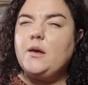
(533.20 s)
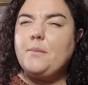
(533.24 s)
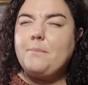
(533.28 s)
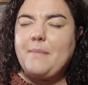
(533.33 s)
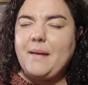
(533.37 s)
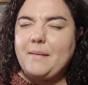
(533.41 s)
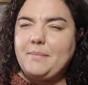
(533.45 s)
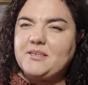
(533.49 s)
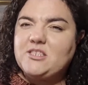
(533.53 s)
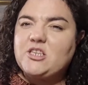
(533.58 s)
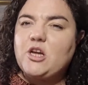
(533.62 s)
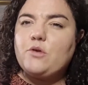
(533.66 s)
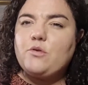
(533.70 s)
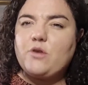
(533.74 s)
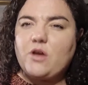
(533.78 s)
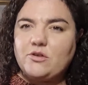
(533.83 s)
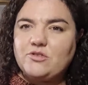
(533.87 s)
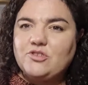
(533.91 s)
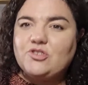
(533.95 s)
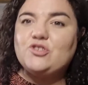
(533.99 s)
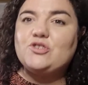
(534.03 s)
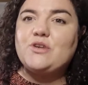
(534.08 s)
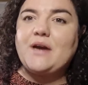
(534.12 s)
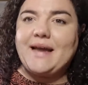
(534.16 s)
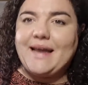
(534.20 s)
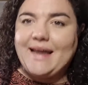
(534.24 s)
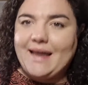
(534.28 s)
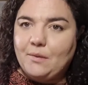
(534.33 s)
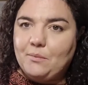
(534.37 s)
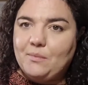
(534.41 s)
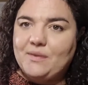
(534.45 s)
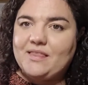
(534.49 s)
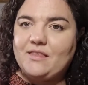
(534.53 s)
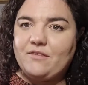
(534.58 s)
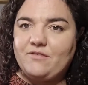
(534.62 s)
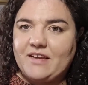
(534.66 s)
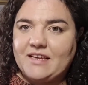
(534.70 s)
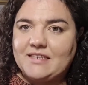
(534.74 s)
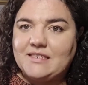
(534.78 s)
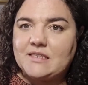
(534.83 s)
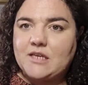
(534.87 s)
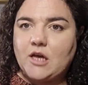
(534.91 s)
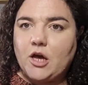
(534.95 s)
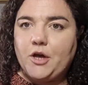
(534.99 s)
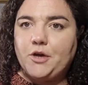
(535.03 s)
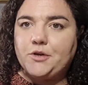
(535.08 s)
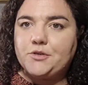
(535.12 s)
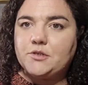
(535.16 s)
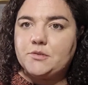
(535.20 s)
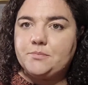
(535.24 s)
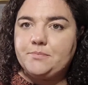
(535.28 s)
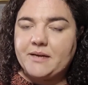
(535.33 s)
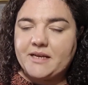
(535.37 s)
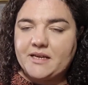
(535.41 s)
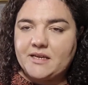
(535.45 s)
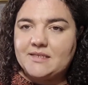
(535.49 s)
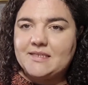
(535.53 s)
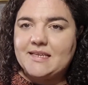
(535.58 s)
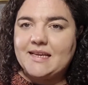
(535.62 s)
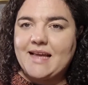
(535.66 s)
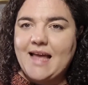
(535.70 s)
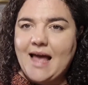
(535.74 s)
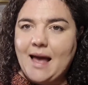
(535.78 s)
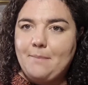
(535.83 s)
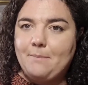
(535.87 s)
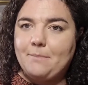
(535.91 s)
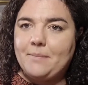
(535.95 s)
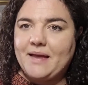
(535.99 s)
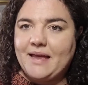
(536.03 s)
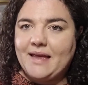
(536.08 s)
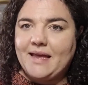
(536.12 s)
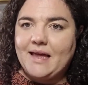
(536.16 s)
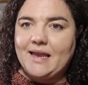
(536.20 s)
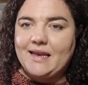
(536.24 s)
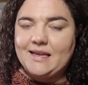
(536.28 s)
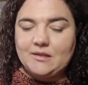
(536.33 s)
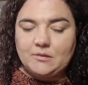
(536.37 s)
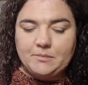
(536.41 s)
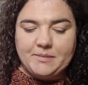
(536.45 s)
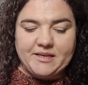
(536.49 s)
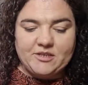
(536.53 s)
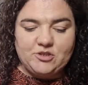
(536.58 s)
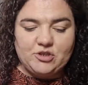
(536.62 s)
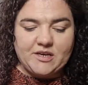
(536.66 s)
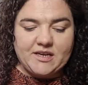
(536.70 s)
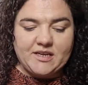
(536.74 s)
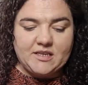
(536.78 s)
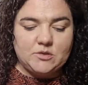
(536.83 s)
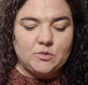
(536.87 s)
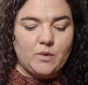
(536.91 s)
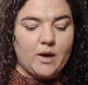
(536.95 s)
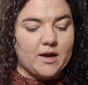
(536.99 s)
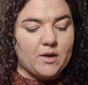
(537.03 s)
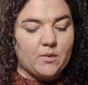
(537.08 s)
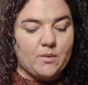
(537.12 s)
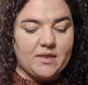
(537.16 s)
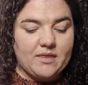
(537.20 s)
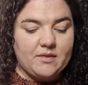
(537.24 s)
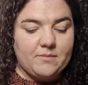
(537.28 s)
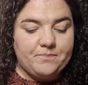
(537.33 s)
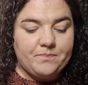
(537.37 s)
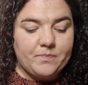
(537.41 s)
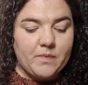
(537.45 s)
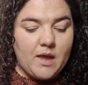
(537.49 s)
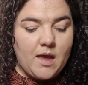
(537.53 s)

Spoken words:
maybe don't go straight in with the viscose because it can be a little bit tricky to work with.